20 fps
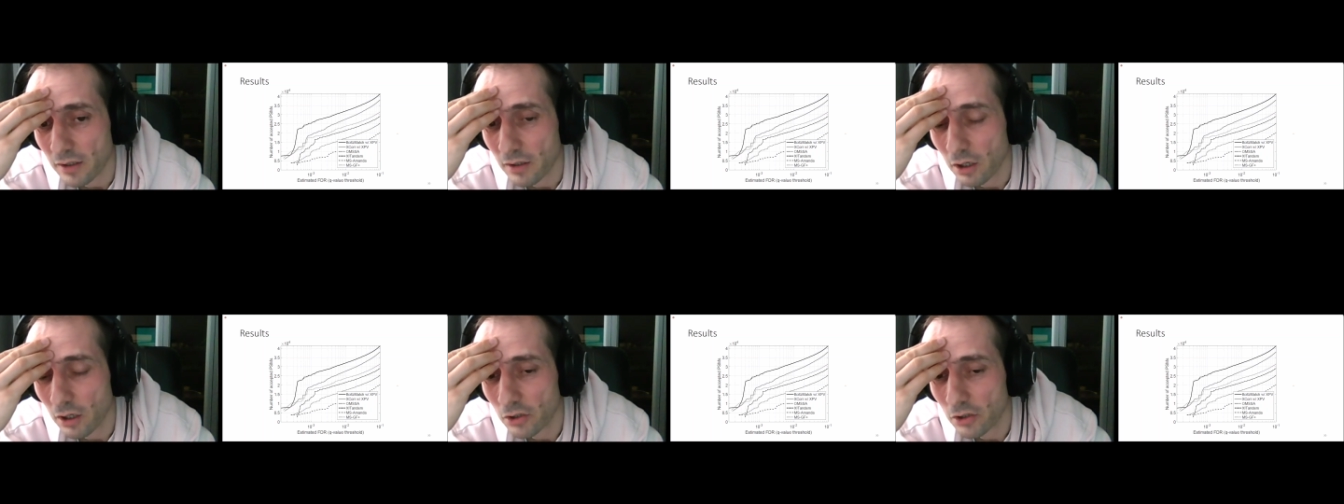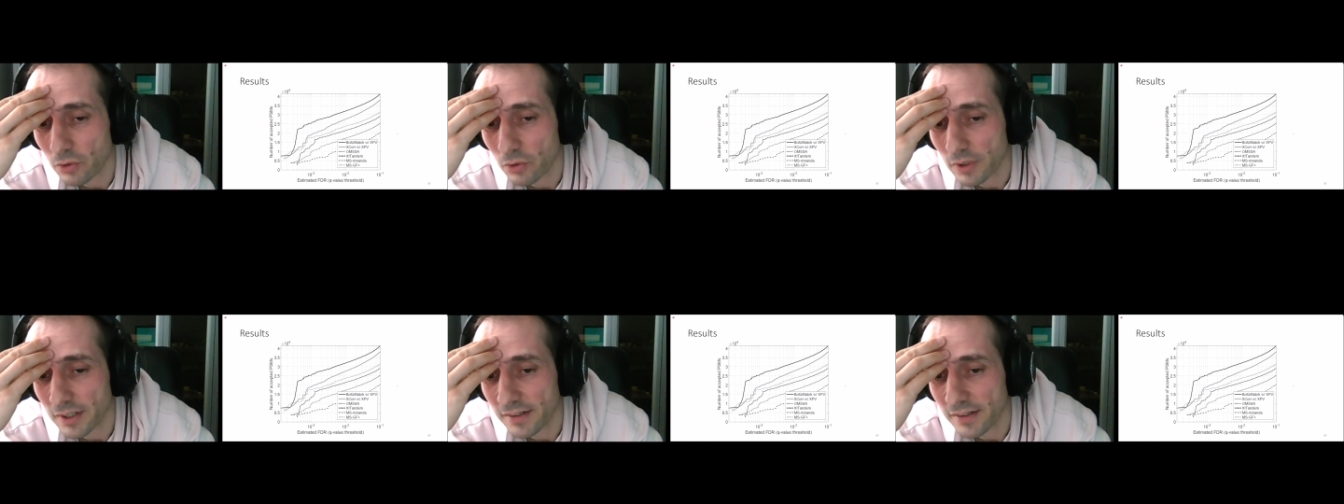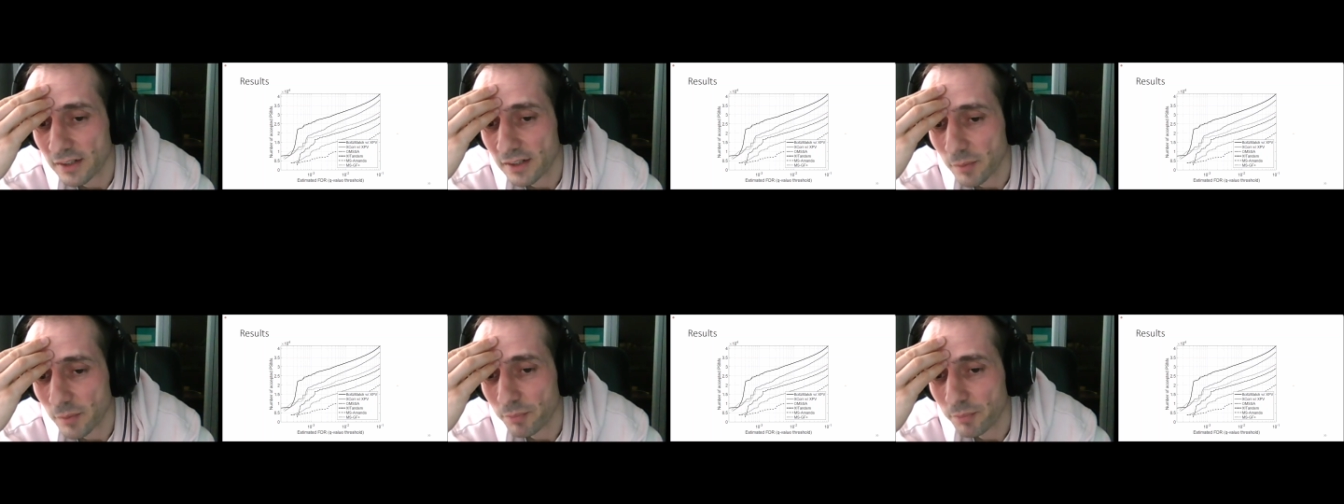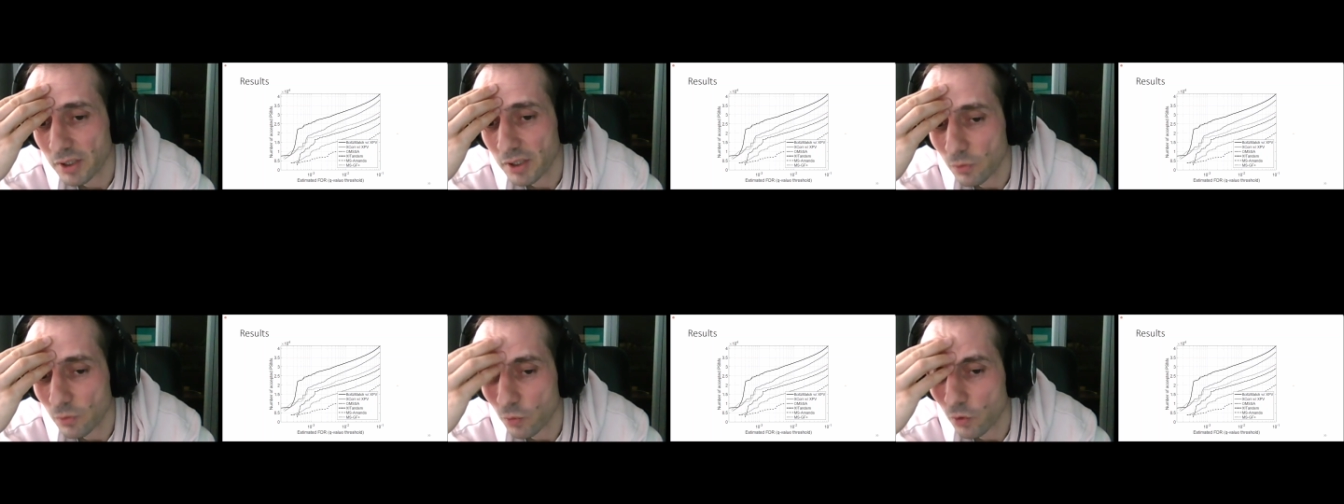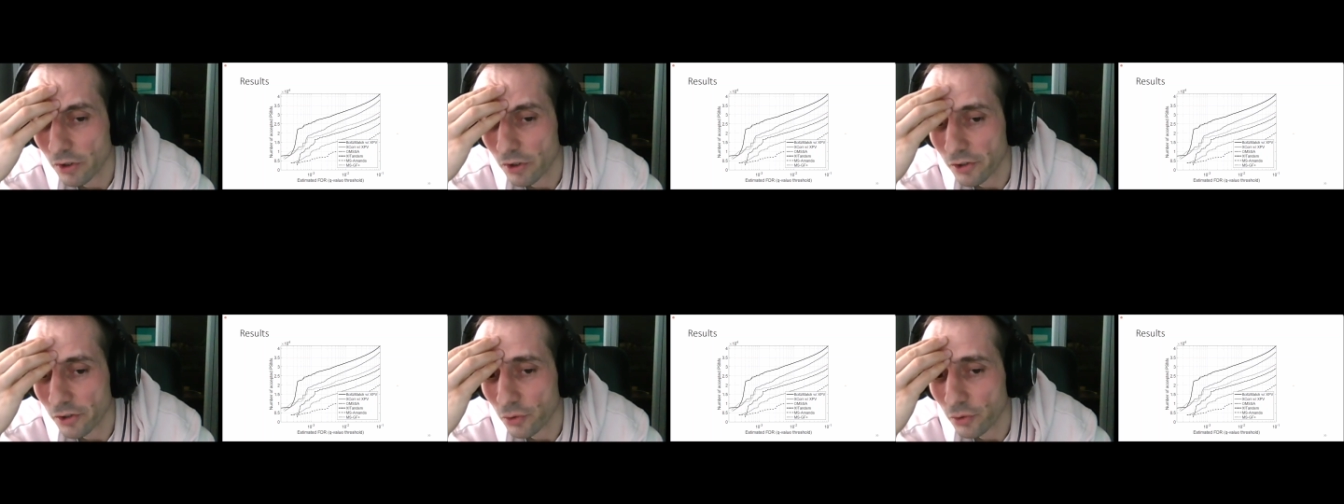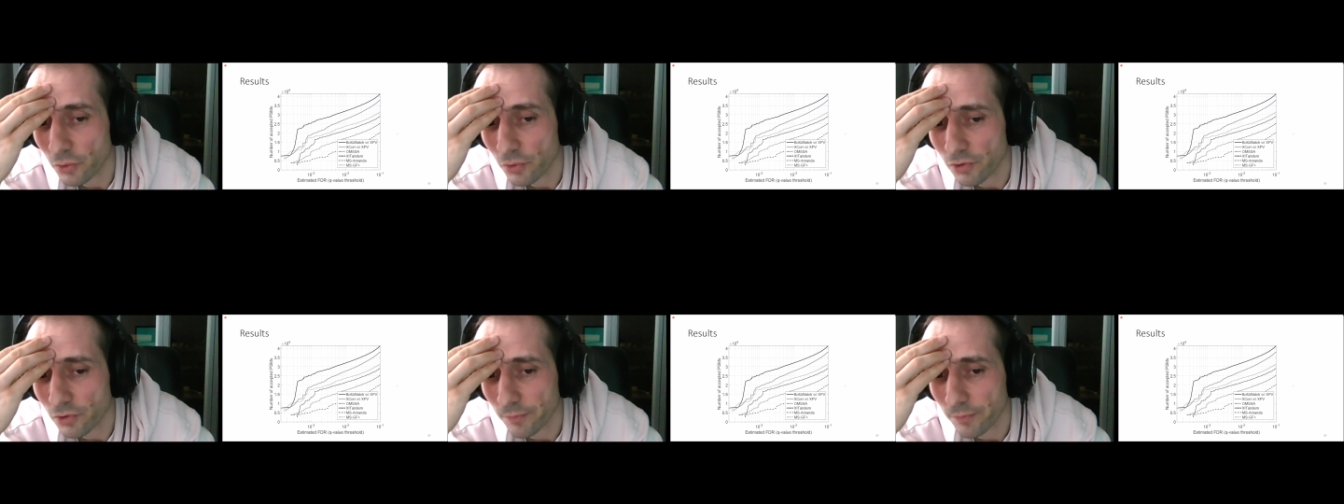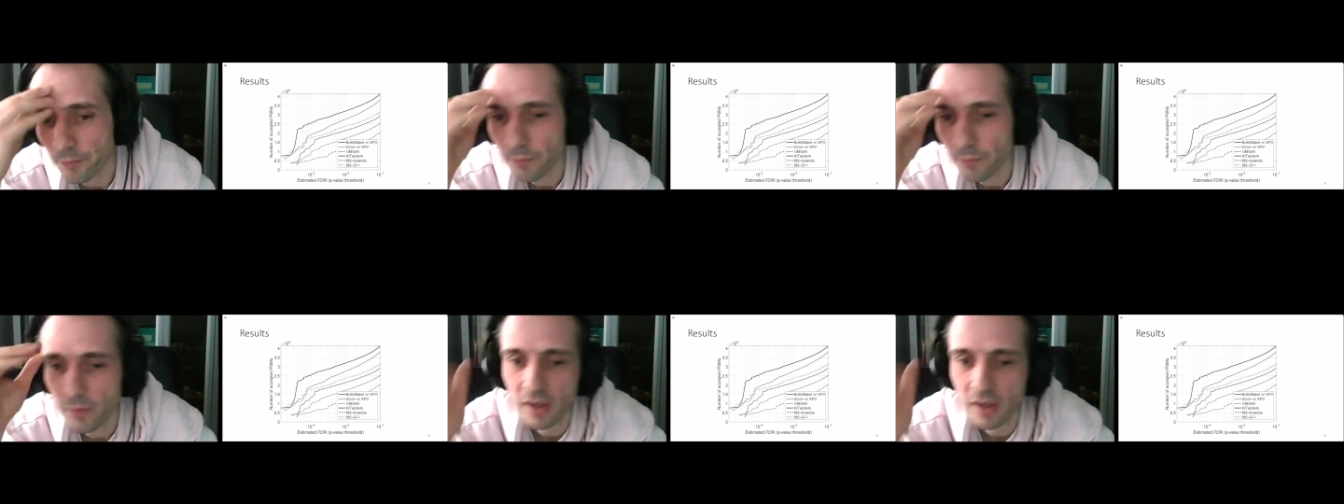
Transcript: calculating the p-values.